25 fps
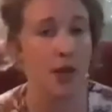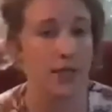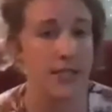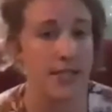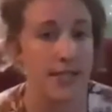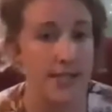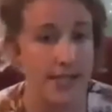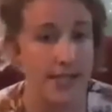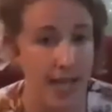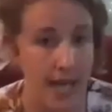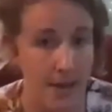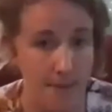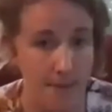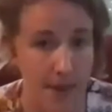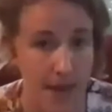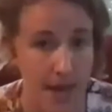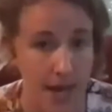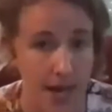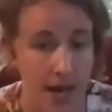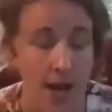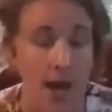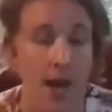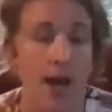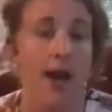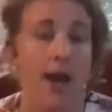umbrella
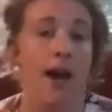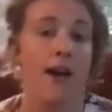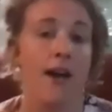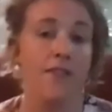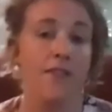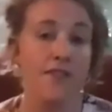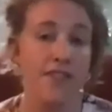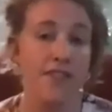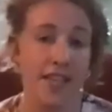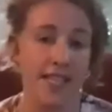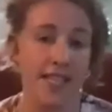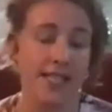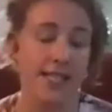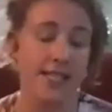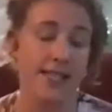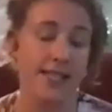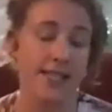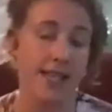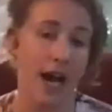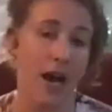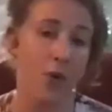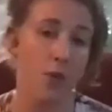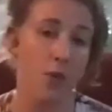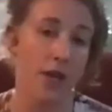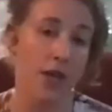statement of, this
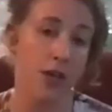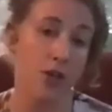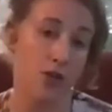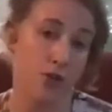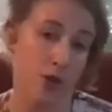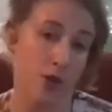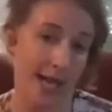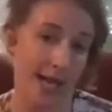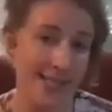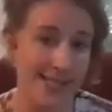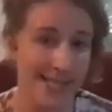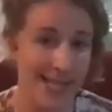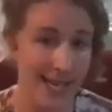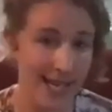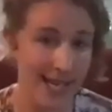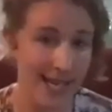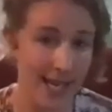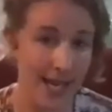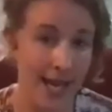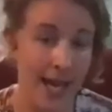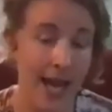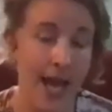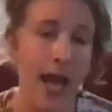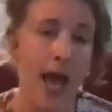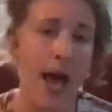is how we address
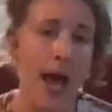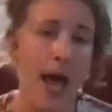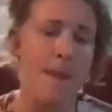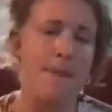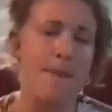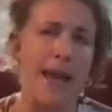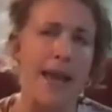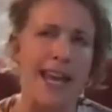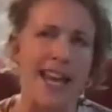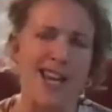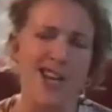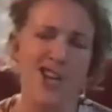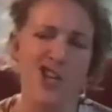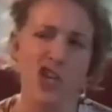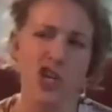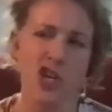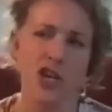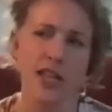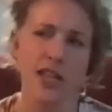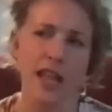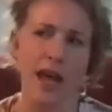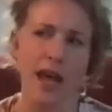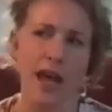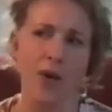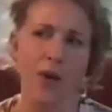it, and making
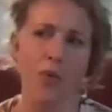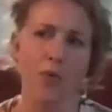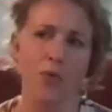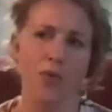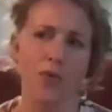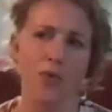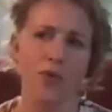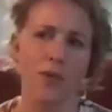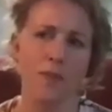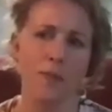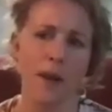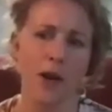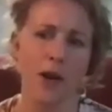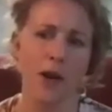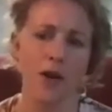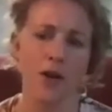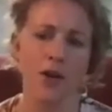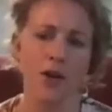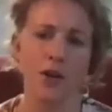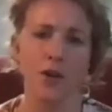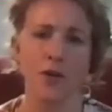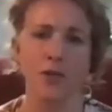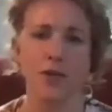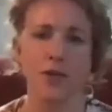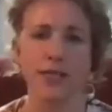sure that the
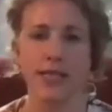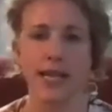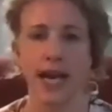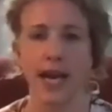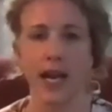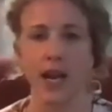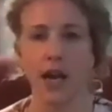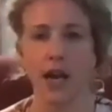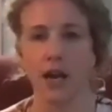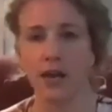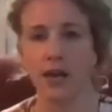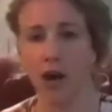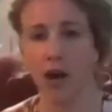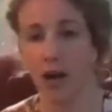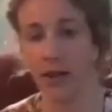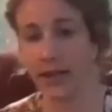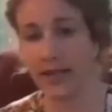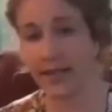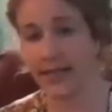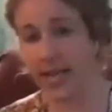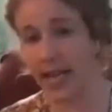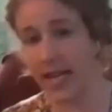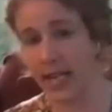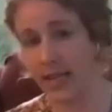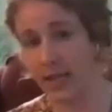parent knows that
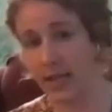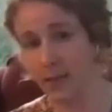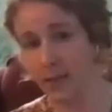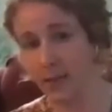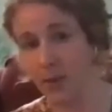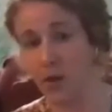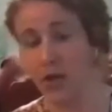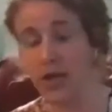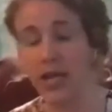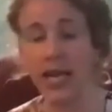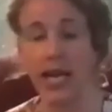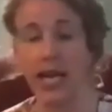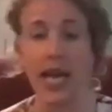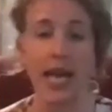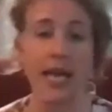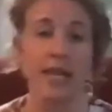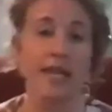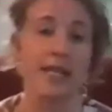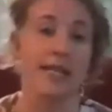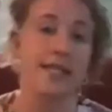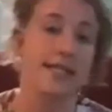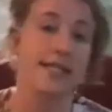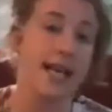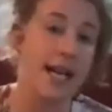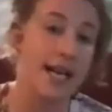on the side of the bully
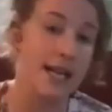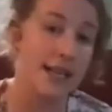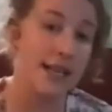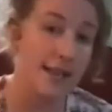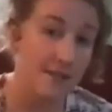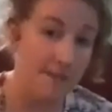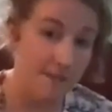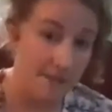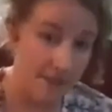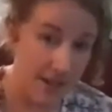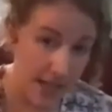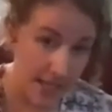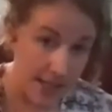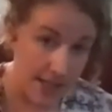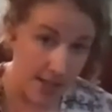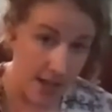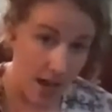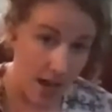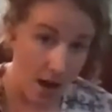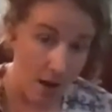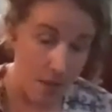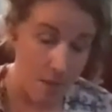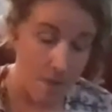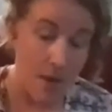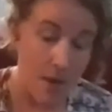and the side of the
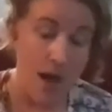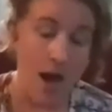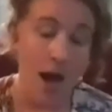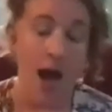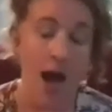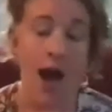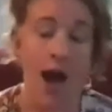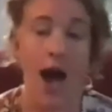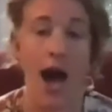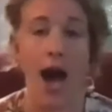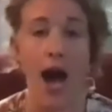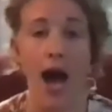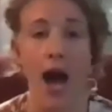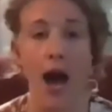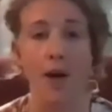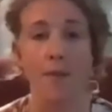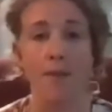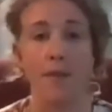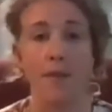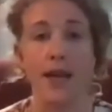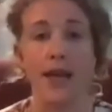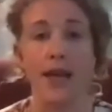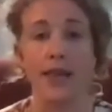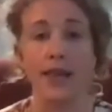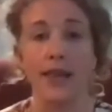victim,
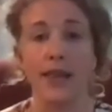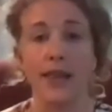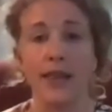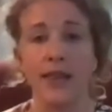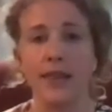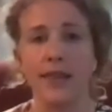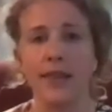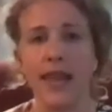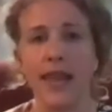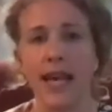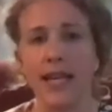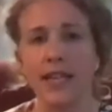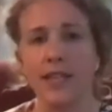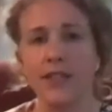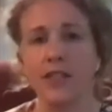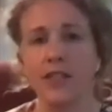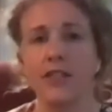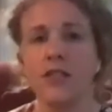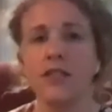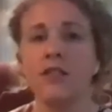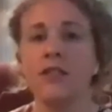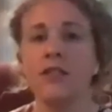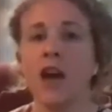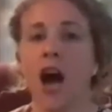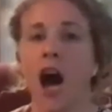that
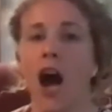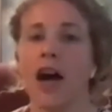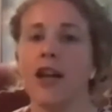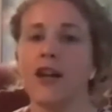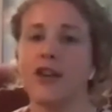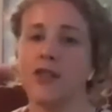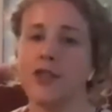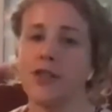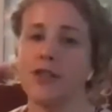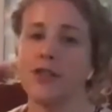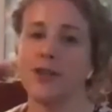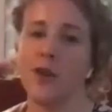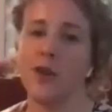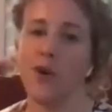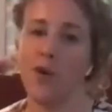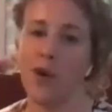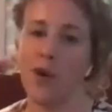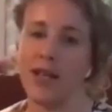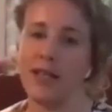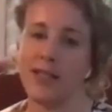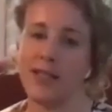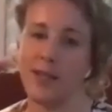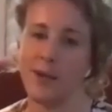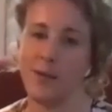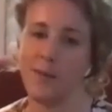it's not just
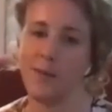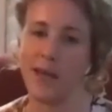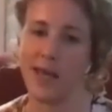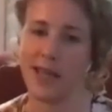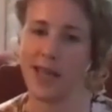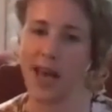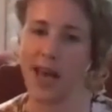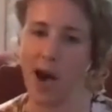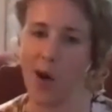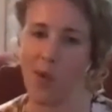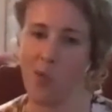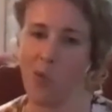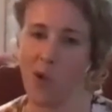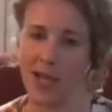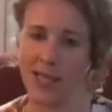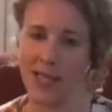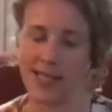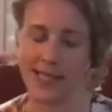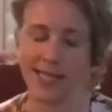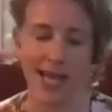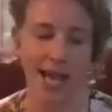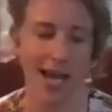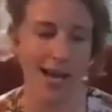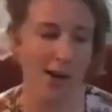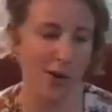going to be that
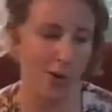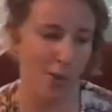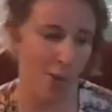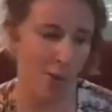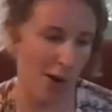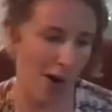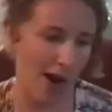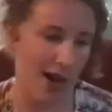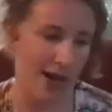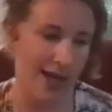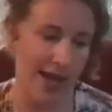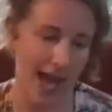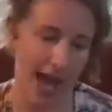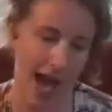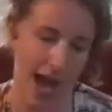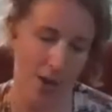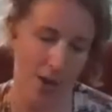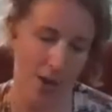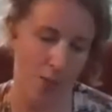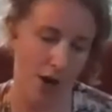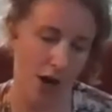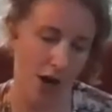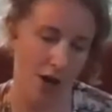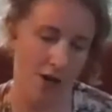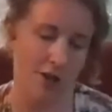one-sided, or, again,
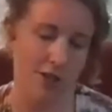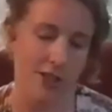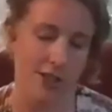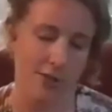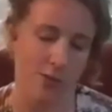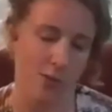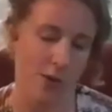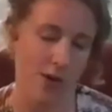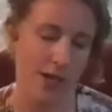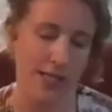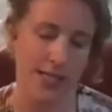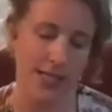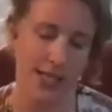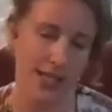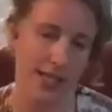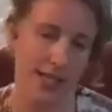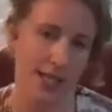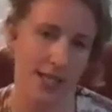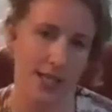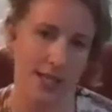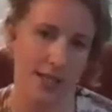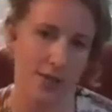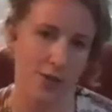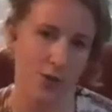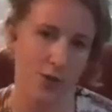we aren't just going
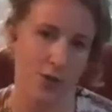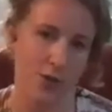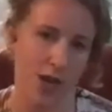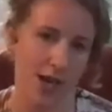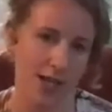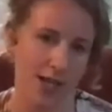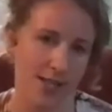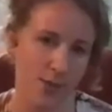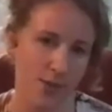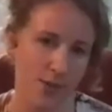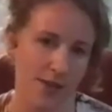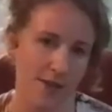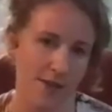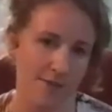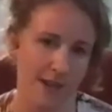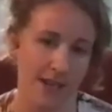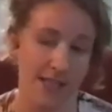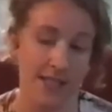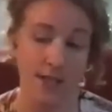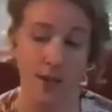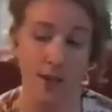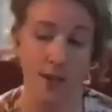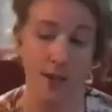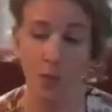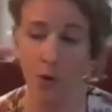to address it with the
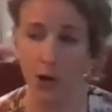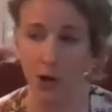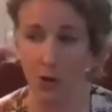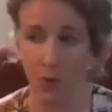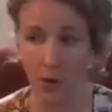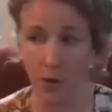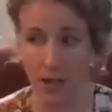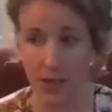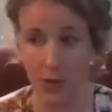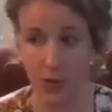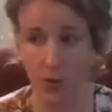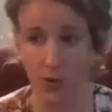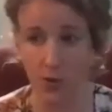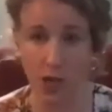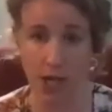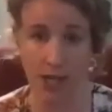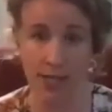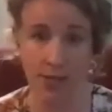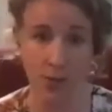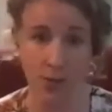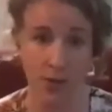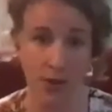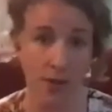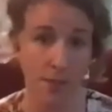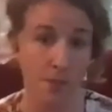victim, we're going to
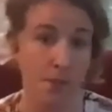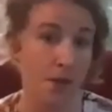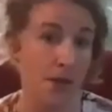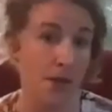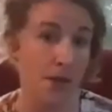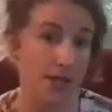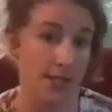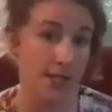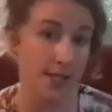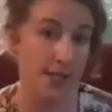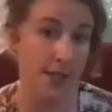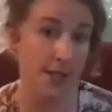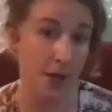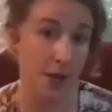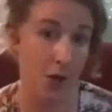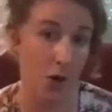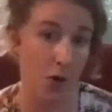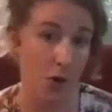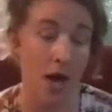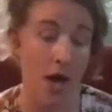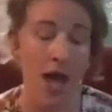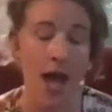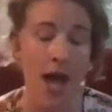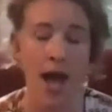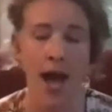address it with the bully too.
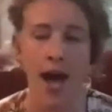